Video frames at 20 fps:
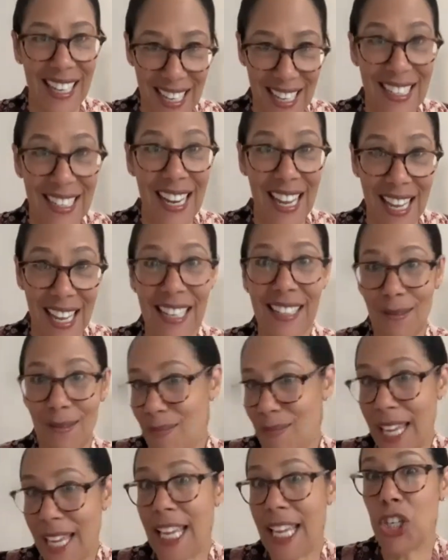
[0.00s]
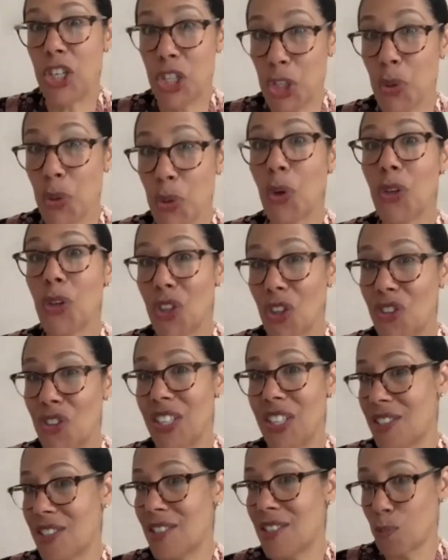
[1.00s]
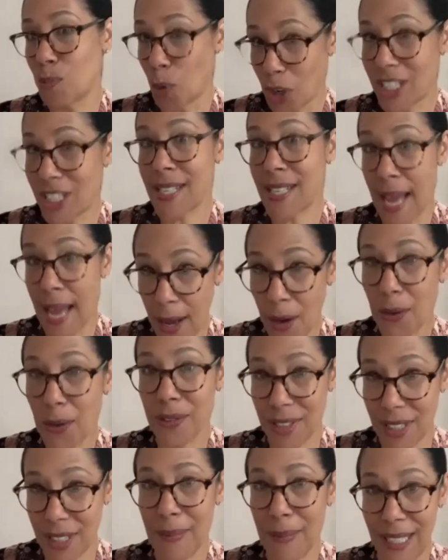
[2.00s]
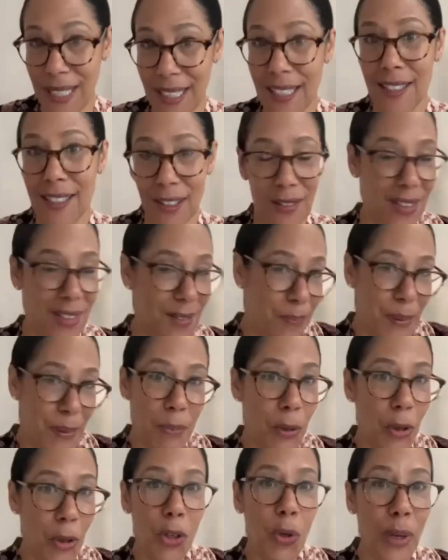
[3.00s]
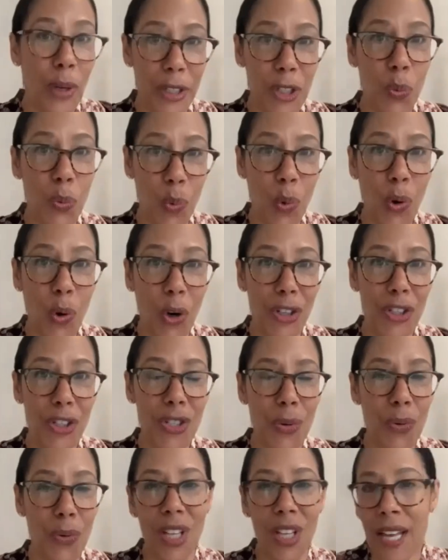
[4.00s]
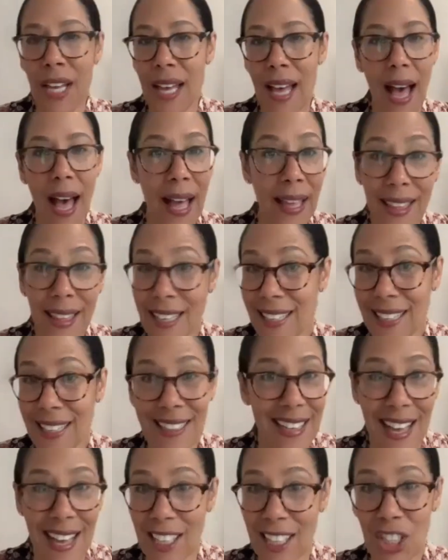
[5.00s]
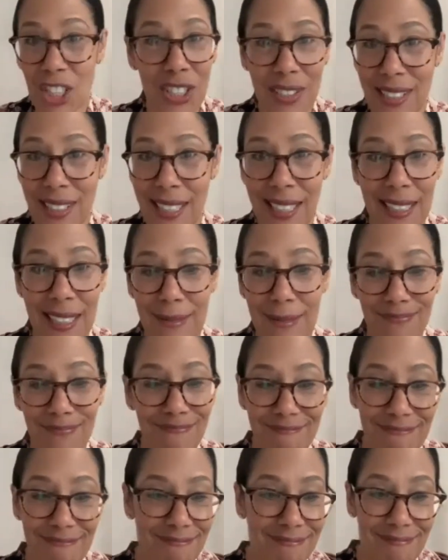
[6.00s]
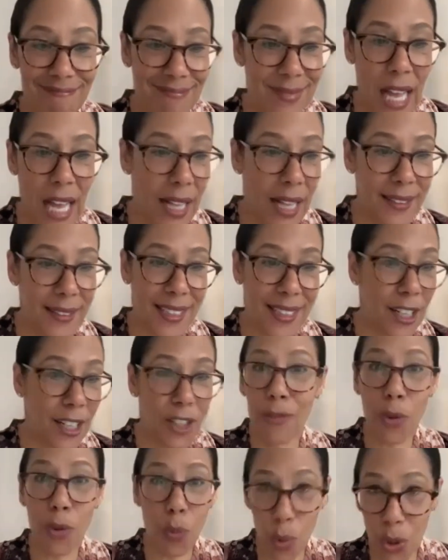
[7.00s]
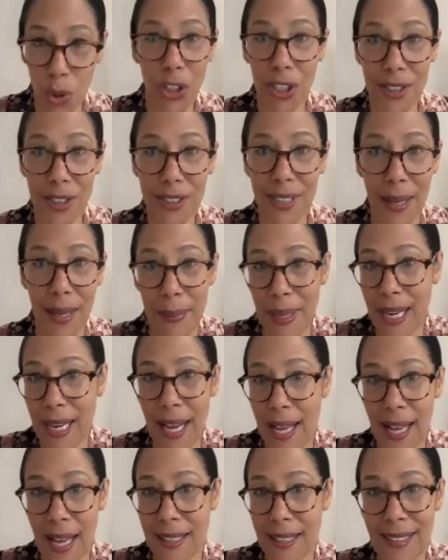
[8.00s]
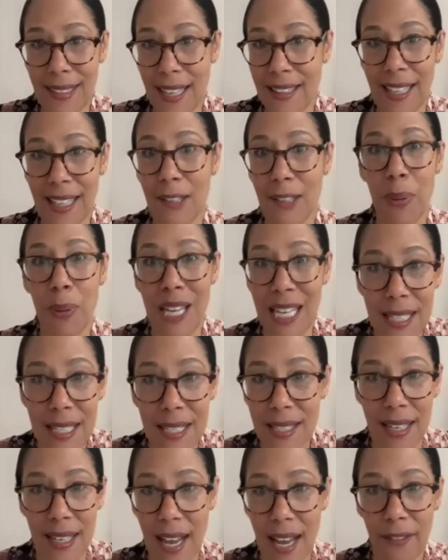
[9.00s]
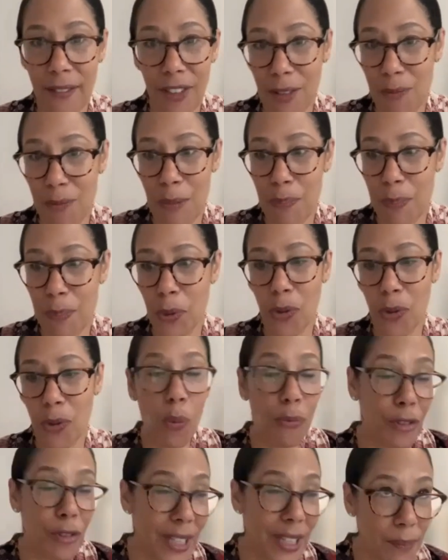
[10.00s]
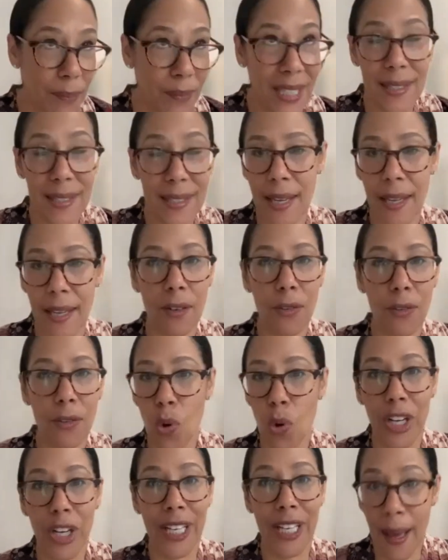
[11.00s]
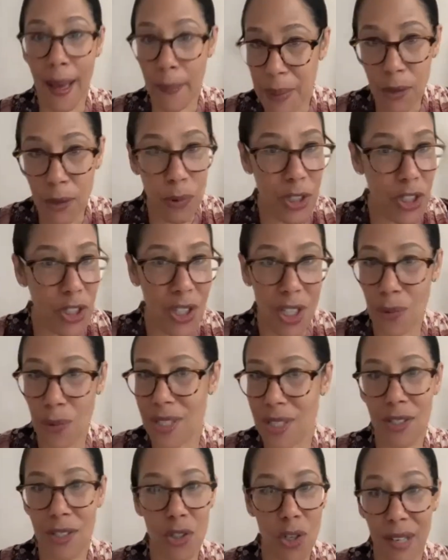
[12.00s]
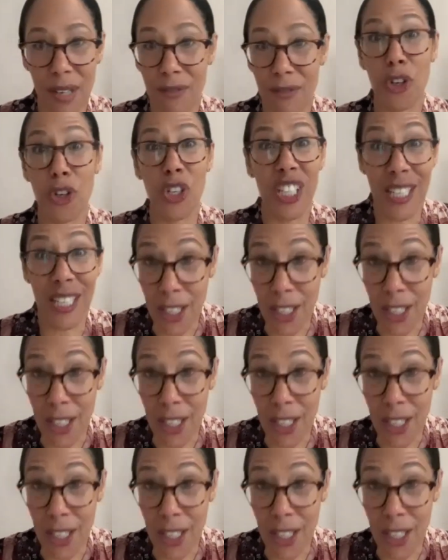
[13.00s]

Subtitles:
in making sure that this works out, I mean, that people aren't going to war. So I think it's actually not the end of the world. I mean, I think peace and having people, hopefully it means the end of the war in Yemen, which the US has tried for